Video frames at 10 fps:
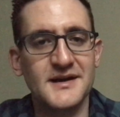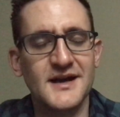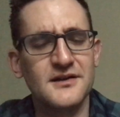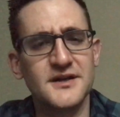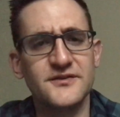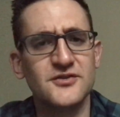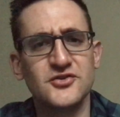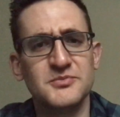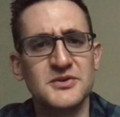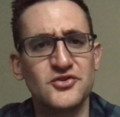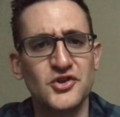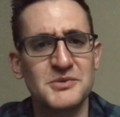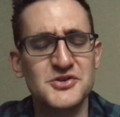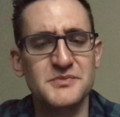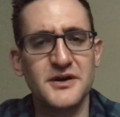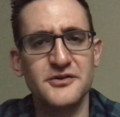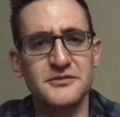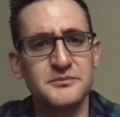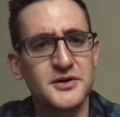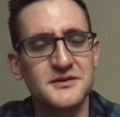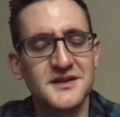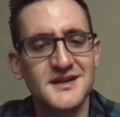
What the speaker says: how life used to be so much better and put